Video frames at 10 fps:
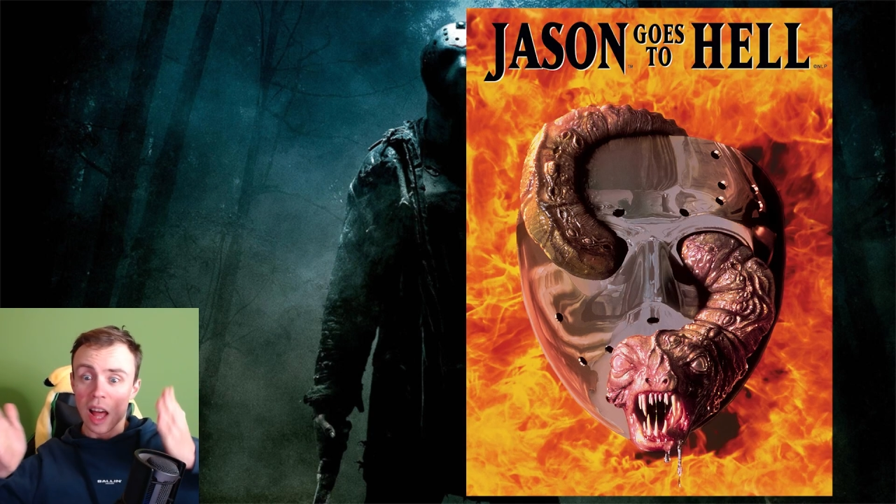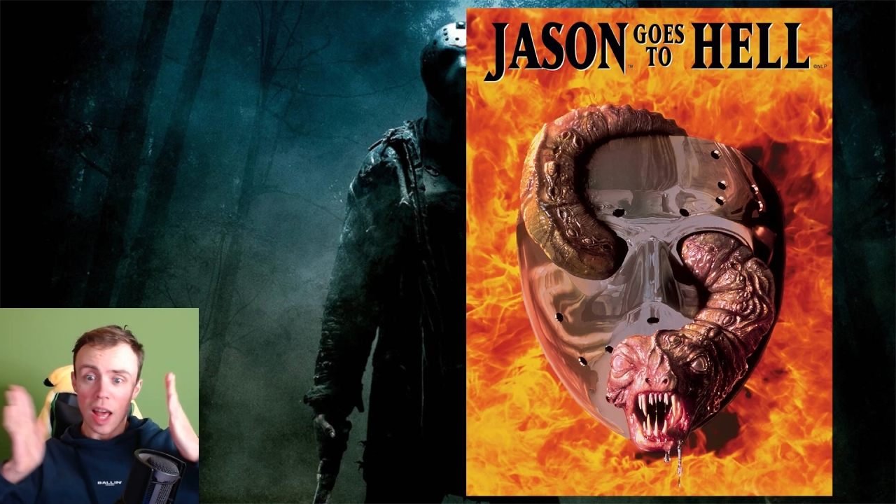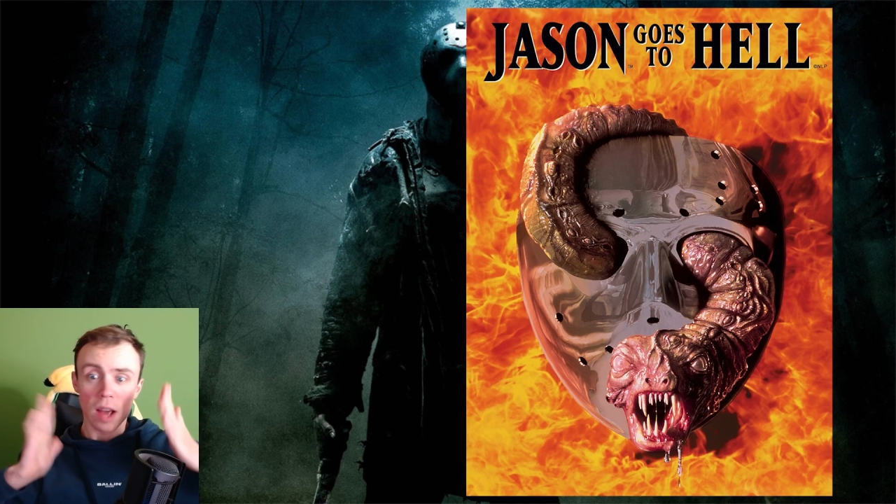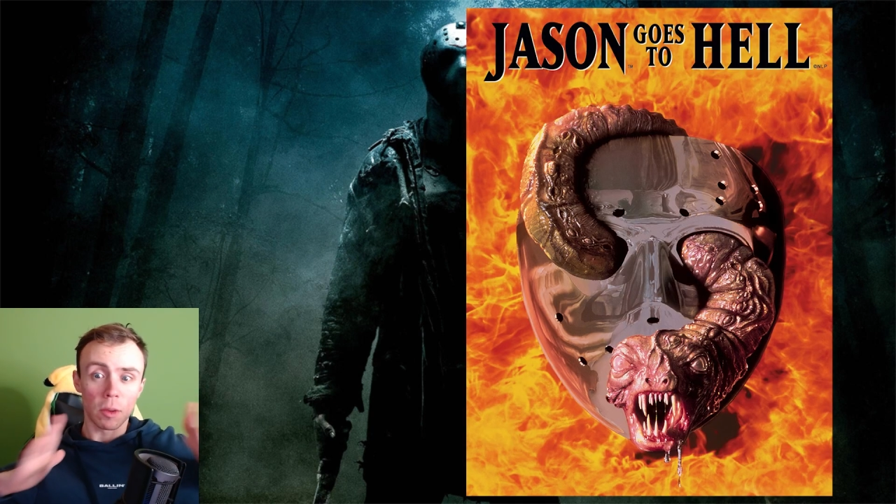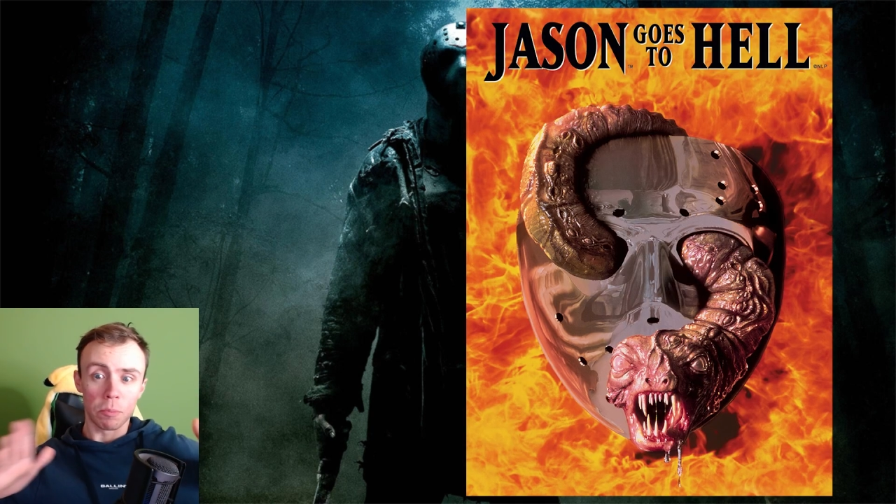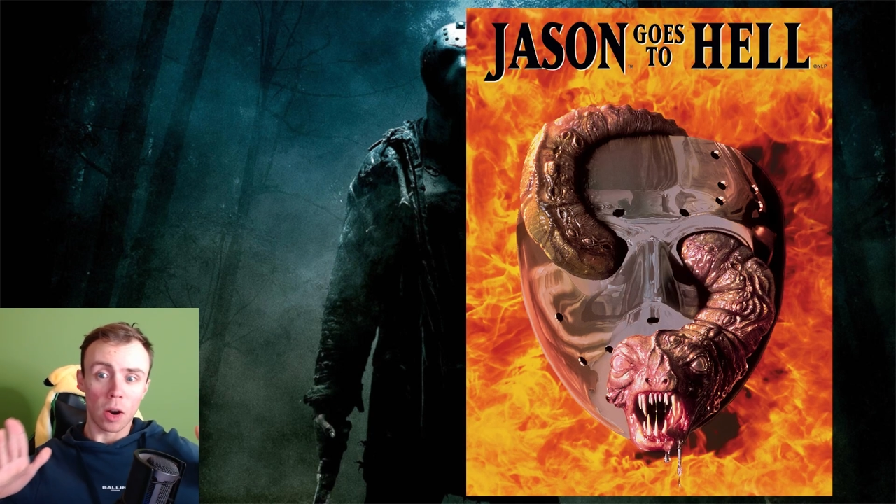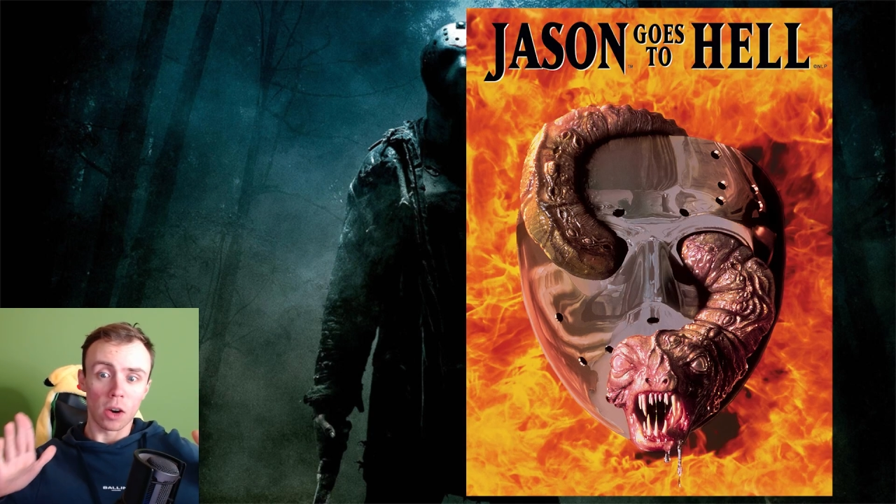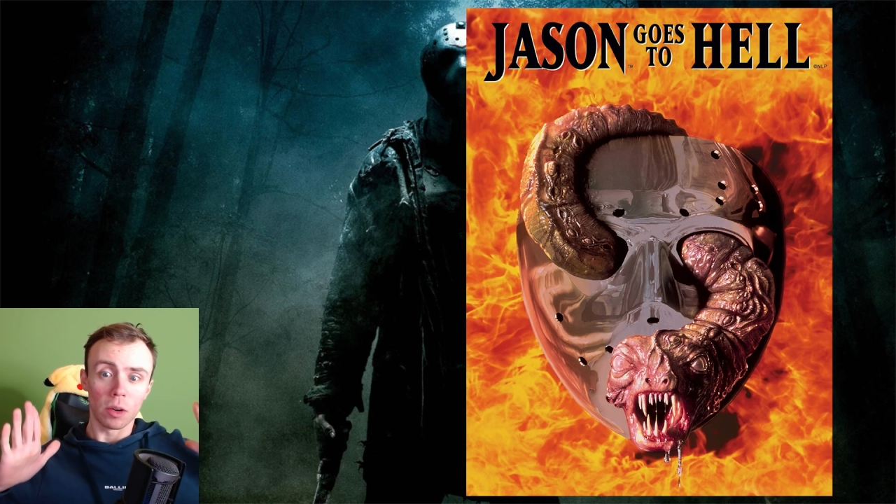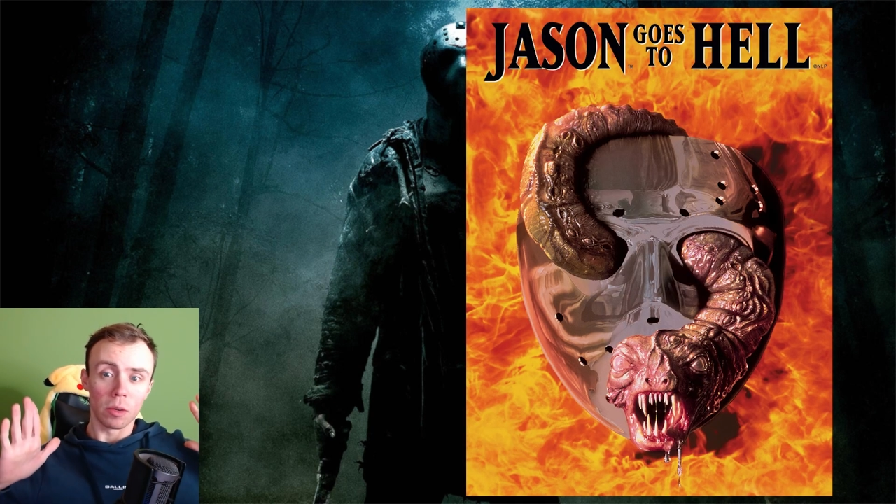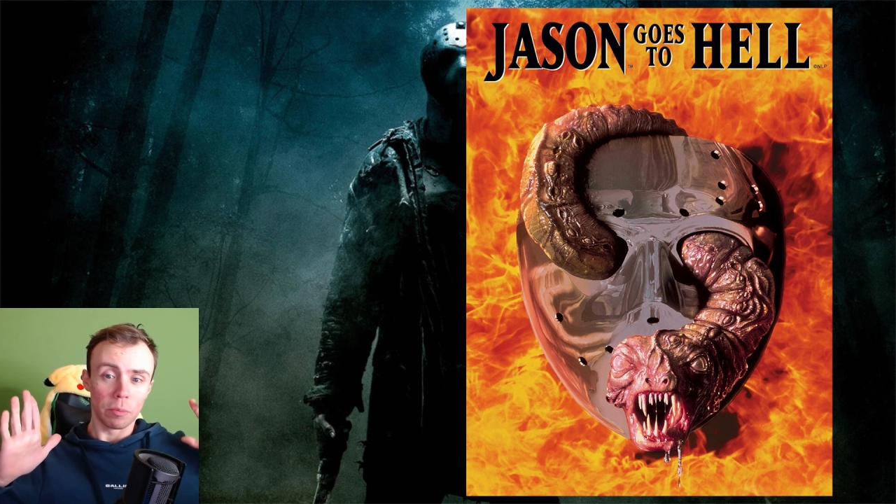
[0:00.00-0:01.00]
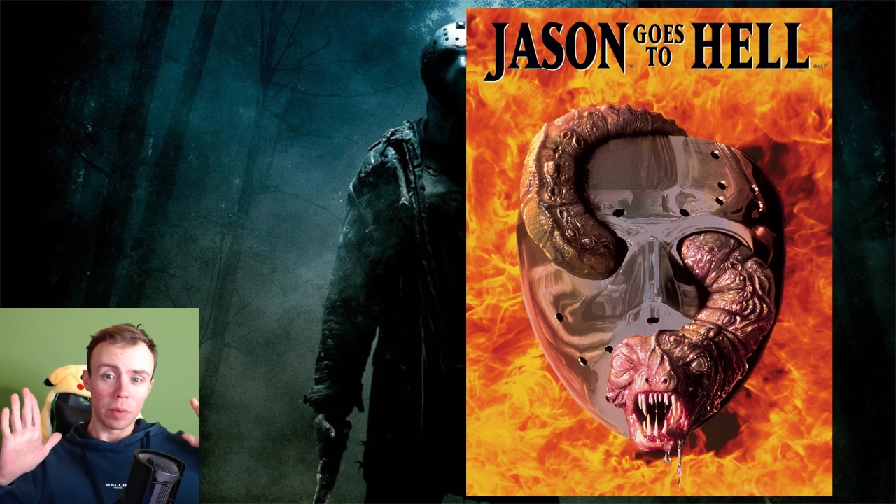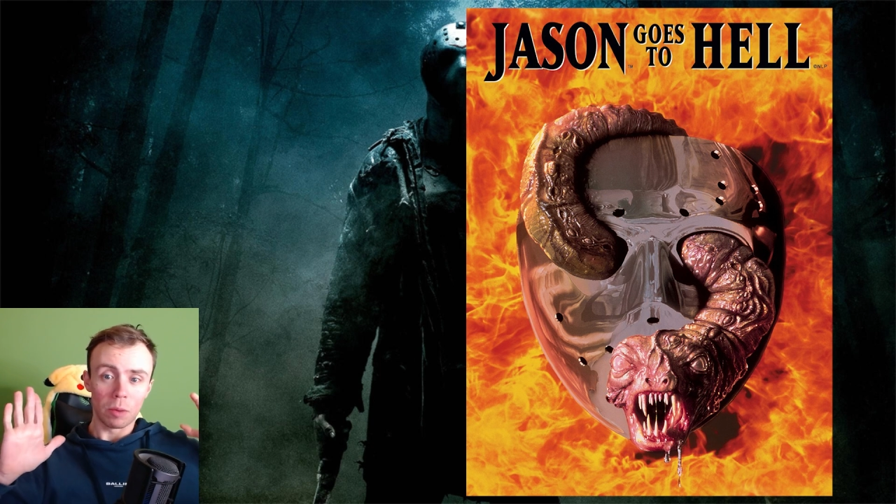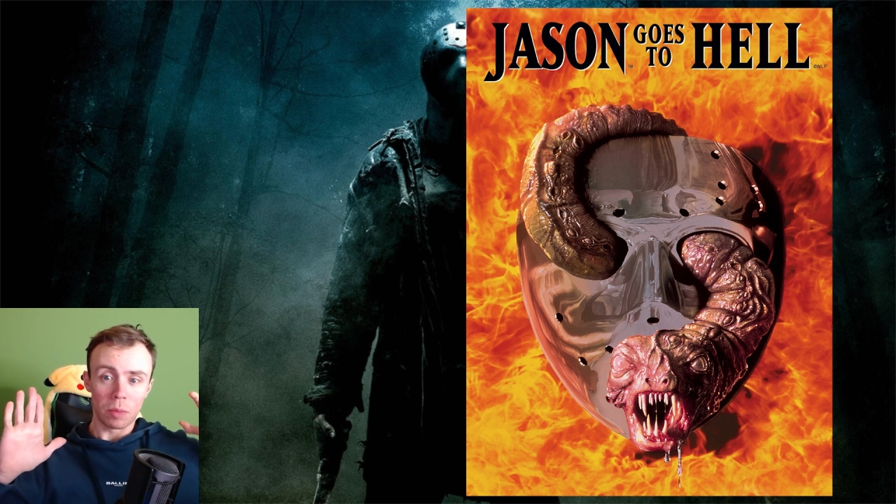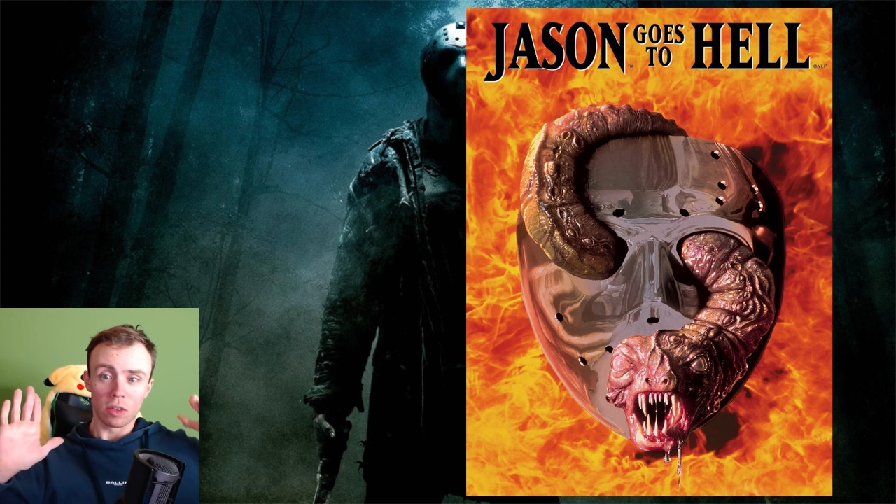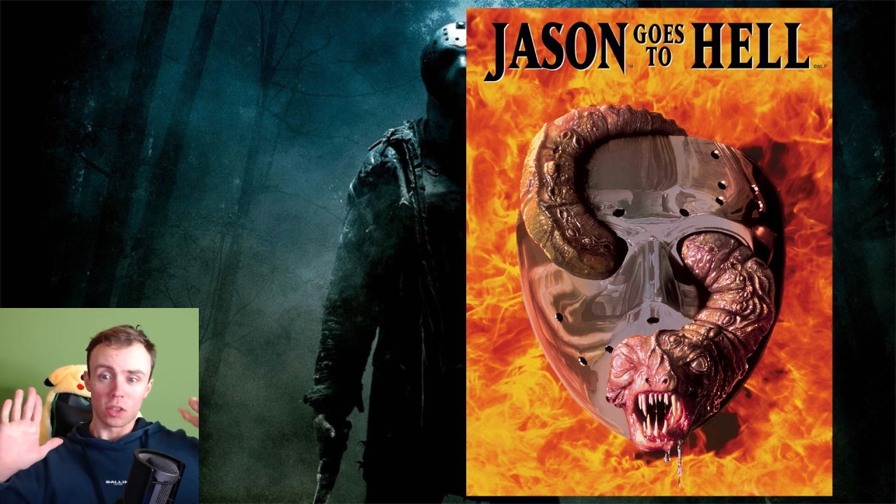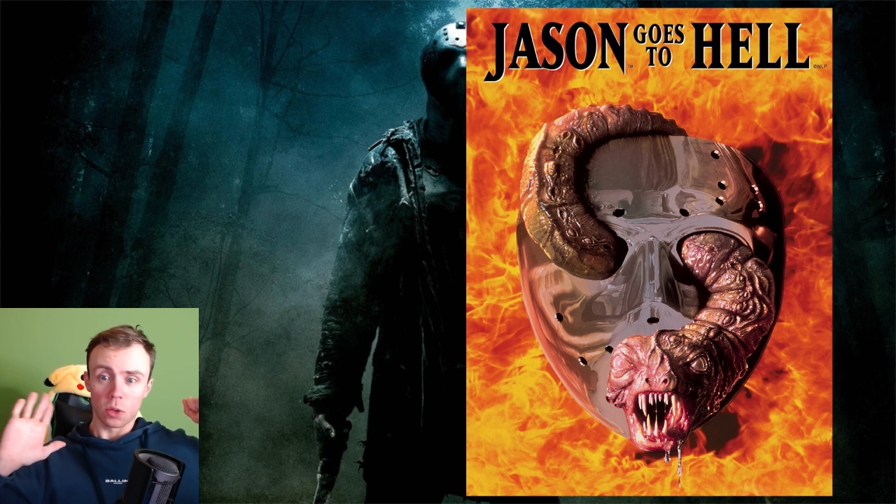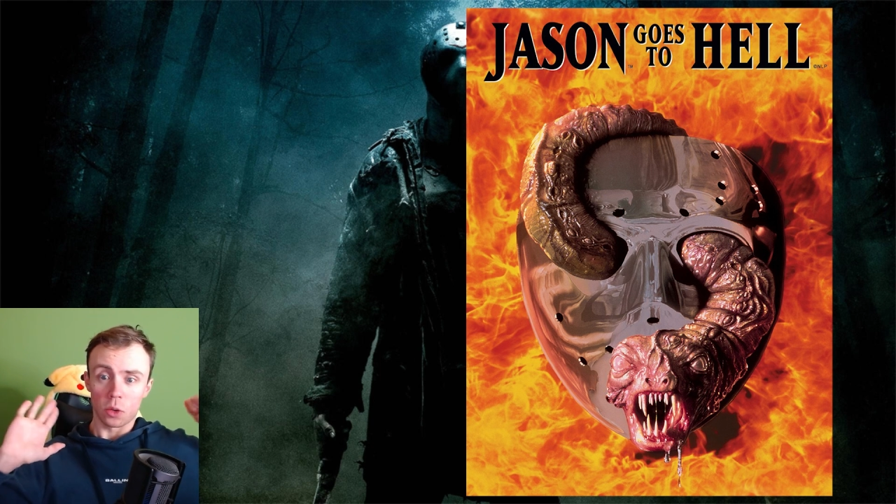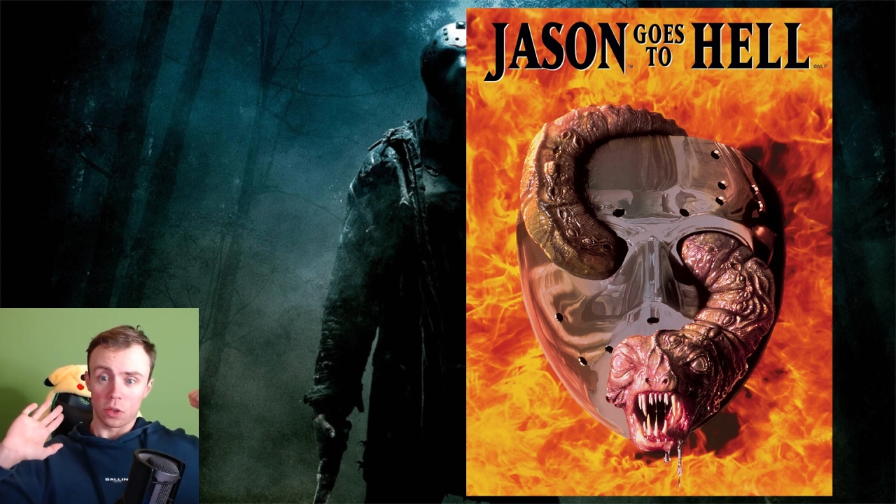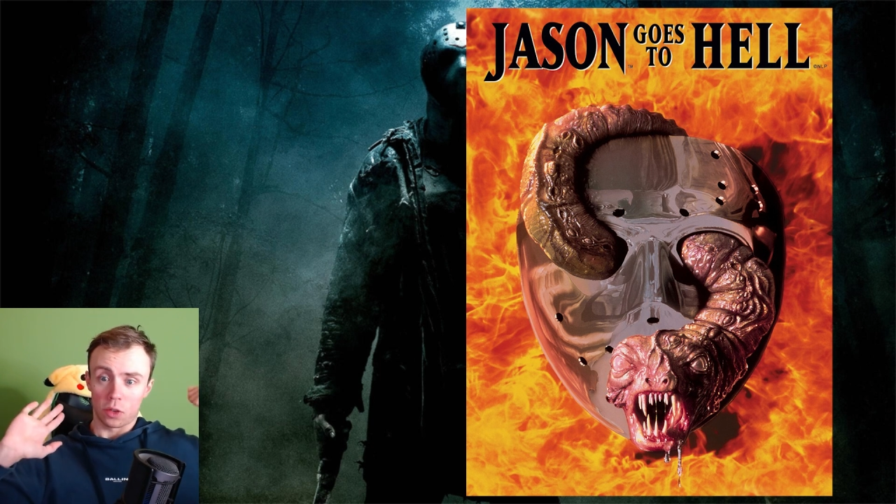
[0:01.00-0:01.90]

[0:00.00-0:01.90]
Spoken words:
after Paramount sold